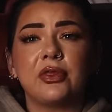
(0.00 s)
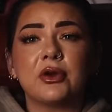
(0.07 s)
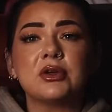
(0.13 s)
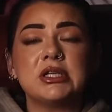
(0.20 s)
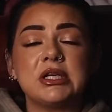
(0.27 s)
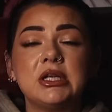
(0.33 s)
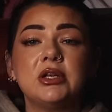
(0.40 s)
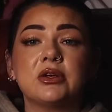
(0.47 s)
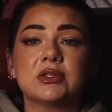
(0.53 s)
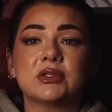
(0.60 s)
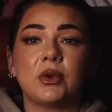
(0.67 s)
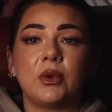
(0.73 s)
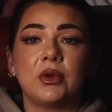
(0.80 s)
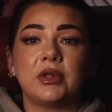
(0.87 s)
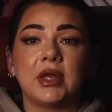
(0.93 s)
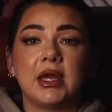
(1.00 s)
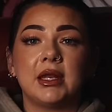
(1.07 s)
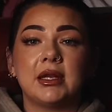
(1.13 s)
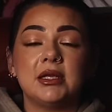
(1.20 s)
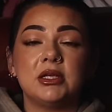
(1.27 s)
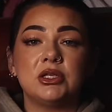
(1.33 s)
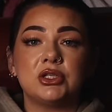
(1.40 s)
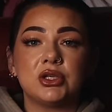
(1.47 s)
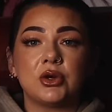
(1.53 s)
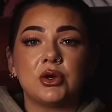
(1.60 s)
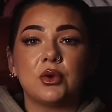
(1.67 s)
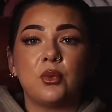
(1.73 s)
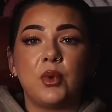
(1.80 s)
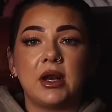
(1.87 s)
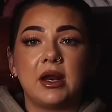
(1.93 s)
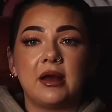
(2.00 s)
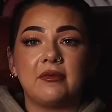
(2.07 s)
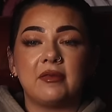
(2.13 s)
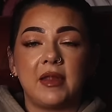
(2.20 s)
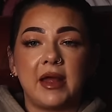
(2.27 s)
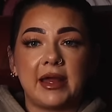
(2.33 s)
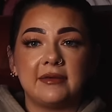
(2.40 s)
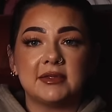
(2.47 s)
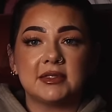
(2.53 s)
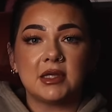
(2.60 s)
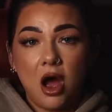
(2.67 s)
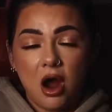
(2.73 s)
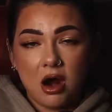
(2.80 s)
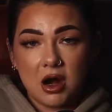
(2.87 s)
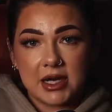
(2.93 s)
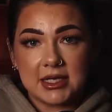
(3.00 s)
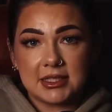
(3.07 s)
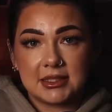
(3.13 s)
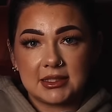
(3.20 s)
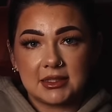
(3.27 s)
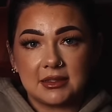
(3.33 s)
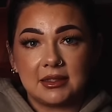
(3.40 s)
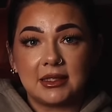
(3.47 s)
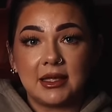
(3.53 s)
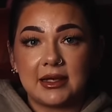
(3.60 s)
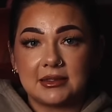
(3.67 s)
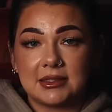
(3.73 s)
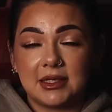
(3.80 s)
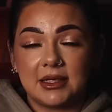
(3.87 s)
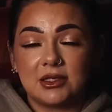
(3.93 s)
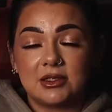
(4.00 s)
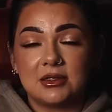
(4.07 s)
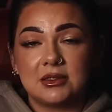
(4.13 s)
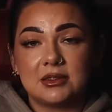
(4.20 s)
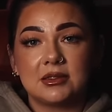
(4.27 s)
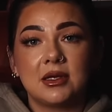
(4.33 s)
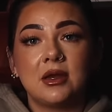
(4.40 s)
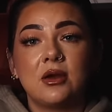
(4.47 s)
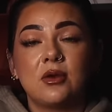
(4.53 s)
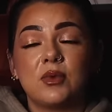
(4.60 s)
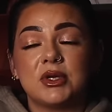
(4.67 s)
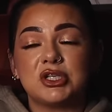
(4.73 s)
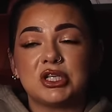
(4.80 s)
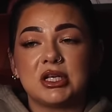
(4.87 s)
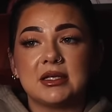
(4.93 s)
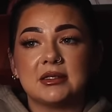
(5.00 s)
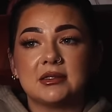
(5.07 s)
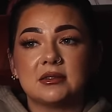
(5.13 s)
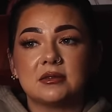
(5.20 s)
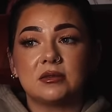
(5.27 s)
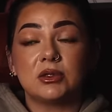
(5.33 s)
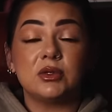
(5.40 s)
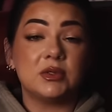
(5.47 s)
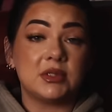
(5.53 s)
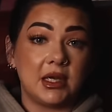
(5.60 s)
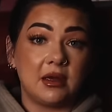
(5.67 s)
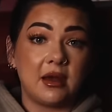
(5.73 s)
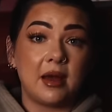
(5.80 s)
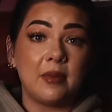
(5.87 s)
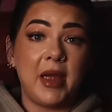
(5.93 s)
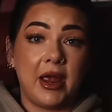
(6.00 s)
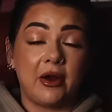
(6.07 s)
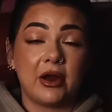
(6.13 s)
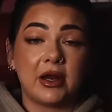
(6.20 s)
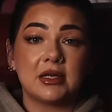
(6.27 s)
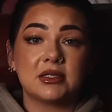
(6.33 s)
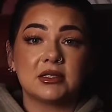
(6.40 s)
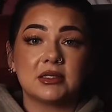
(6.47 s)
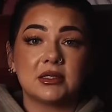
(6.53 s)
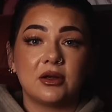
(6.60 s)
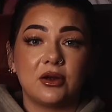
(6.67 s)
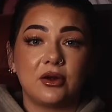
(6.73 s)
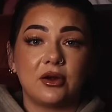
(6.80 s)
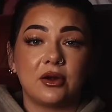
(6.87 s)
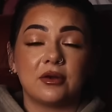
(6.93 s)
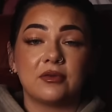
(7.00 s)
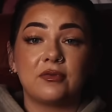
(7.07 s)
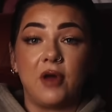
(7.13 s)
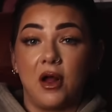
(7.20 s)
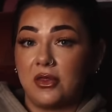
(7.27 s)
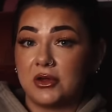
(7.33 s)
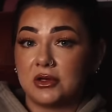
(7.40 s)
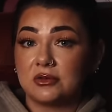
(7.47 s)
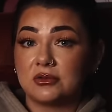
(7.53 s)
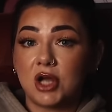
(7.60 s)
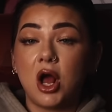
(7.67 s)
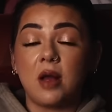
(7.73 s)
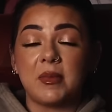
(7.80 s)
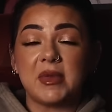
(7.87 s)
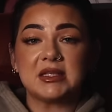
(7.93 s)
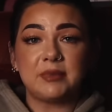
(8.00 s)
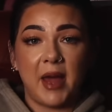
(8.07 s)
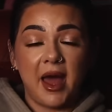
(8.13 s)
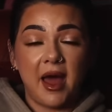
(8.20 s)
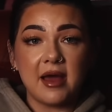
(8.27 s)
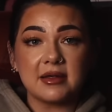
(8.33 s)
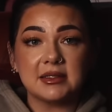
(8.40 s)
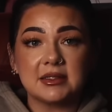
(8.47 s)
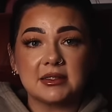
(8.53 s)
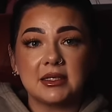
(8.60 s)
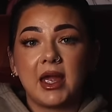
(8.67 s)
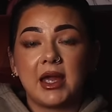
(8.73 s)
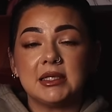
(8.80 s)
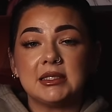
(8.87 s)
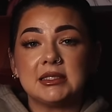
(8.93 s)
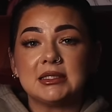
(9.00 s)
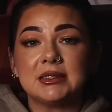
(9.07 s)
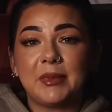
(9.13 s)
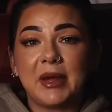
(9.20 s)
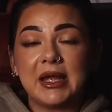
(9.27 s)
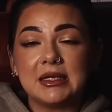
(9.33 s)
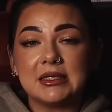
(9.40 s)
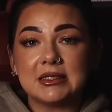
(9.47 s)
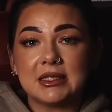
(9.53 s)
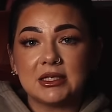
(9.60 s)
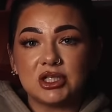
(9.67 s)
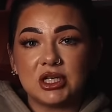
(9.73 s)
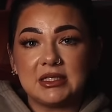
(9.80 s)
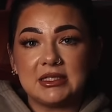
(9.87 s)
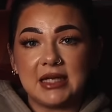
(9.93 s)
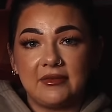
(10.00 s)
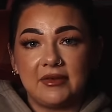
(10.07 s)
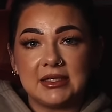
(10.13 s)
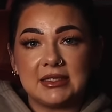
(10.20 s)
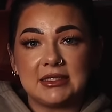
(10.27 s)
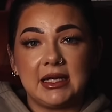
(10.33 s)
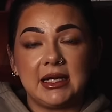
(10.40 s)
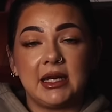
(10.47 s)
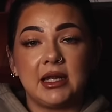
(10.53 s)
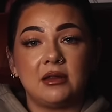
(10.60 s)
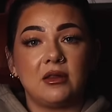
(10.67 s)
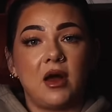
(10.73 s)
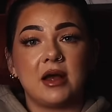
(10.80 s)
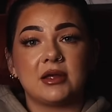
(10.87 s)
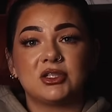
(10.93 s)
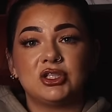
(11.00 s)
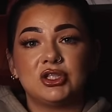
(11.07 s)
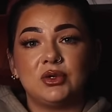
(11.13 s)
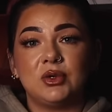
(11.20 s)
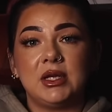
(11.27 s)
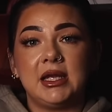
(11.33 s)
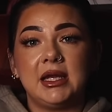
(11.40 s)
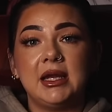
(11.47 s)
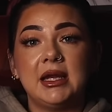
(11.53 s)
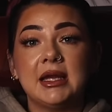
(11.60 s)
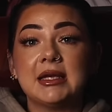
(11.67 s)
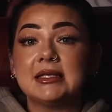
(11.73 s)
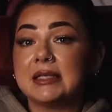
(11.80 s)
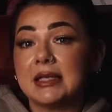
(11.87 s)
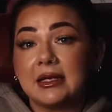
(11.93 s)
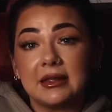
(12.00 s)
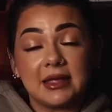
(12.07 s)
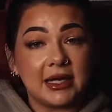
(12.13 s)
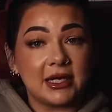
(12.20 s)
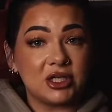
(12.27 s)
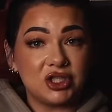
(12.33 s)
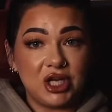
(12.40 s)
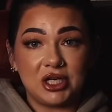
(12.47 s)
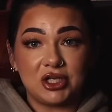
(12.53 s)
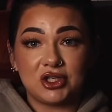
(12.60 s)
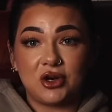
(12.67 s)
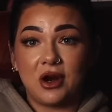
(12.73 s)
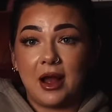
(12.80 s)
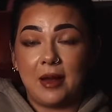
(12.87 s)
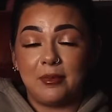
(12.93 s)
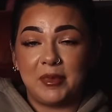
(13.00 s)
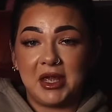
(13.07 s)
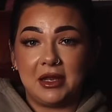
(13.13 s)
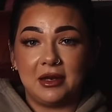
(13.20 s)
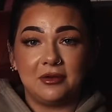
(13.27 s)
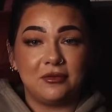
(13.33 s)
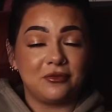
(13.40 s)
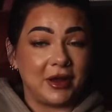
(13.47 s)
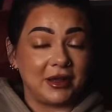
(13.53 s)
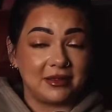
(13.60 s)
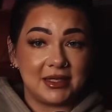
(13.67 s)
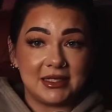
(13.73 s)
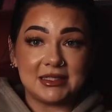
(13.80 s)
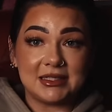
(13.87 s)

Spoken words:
13 years old and endured one of life's hardest lessons, which is losing a parent. Her father, Thomas, passed. And despite such a devastating loss, Judy didn't let it change her upbeat, friendly